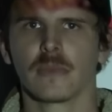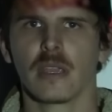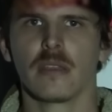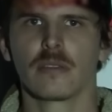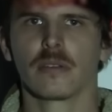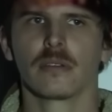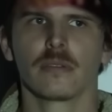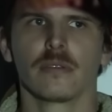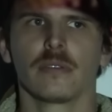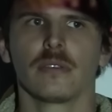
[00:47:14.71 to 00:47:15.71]

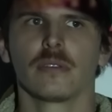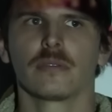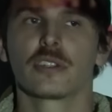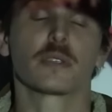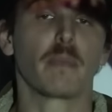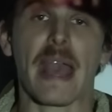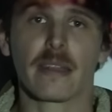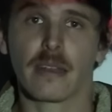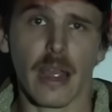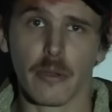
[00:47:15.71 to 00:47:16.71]
Either you're just bad
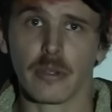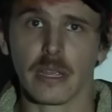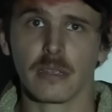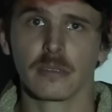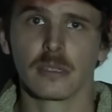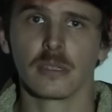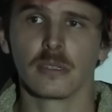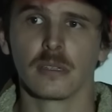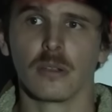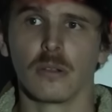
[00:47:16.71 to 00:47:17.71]
at irony,
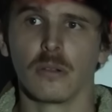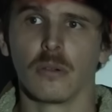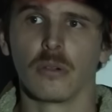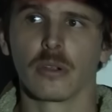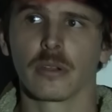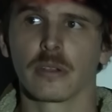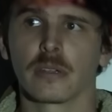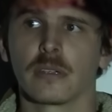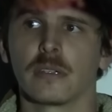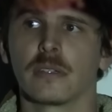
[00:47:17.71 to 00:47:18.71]
or
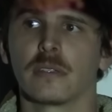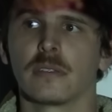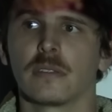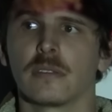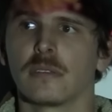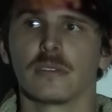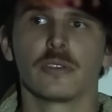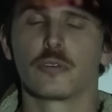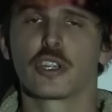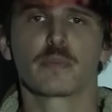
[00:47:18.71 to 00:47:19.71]

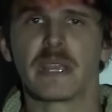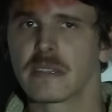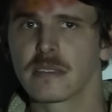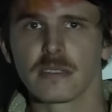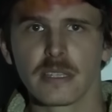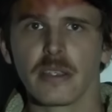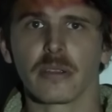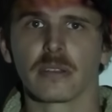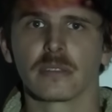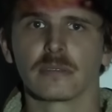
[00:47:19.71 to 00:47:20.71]
you're just being
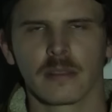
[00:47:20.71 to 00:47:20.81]
sincere.